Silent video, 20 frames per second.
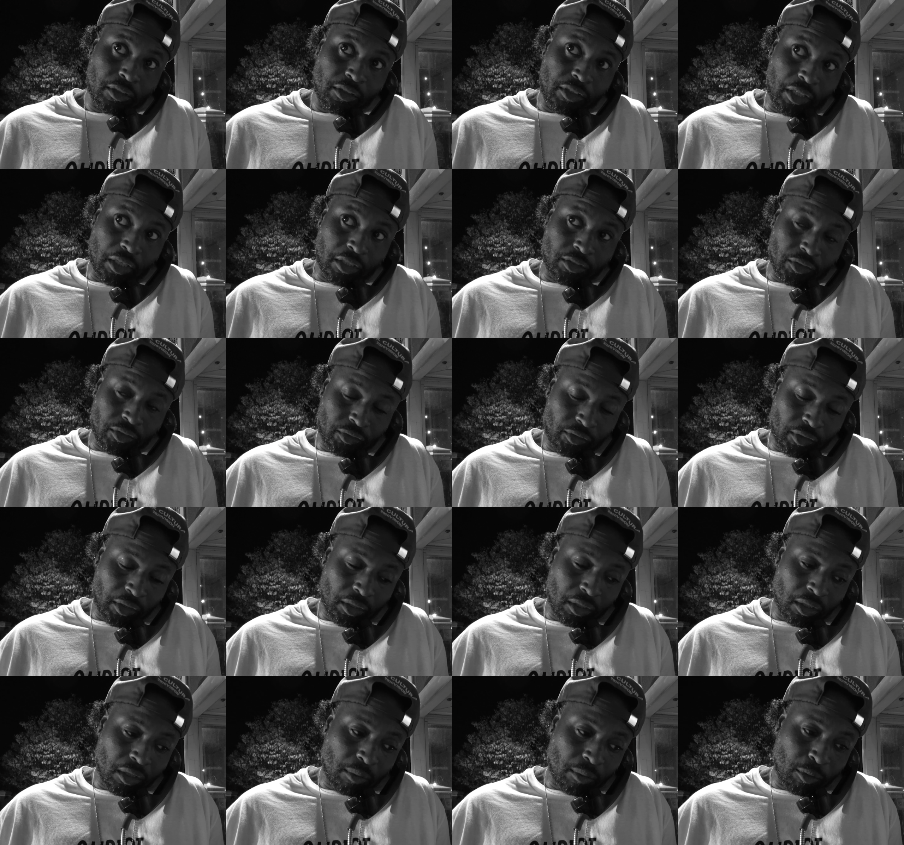Yeah, just stay
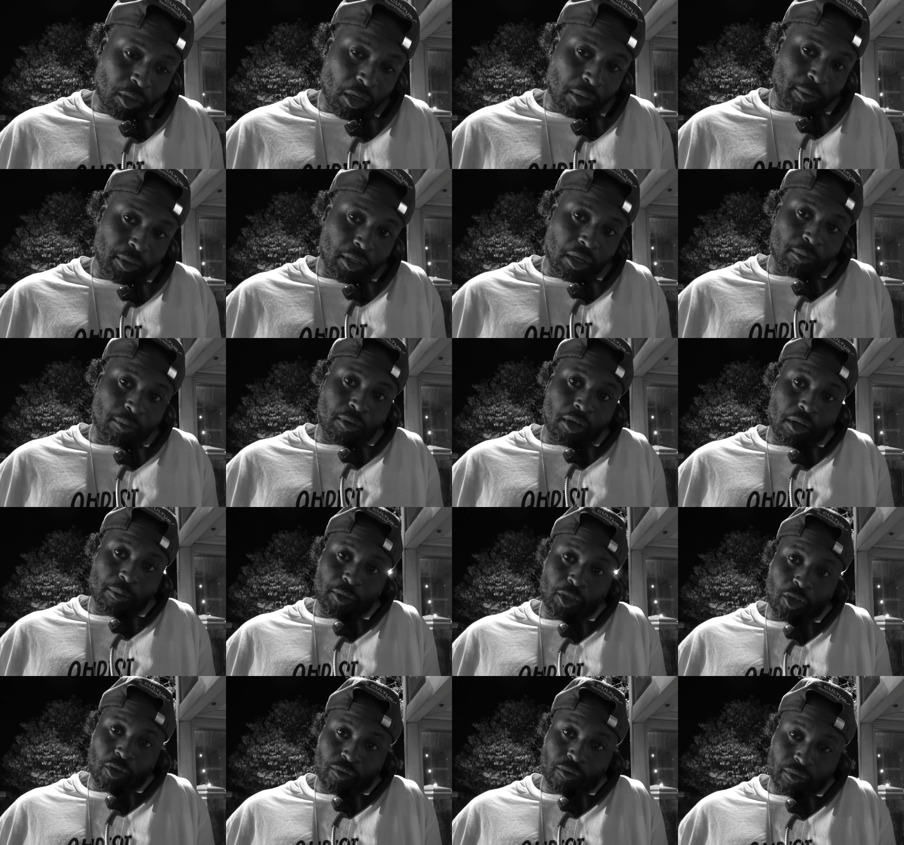there. I'm coming I'm
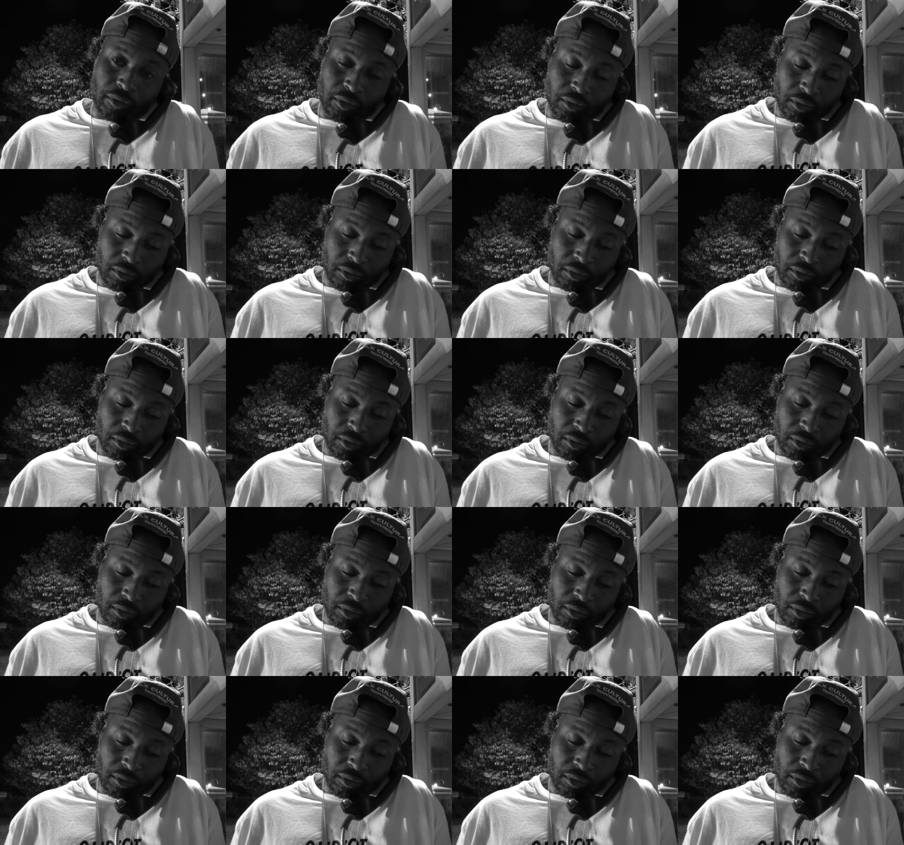coming over.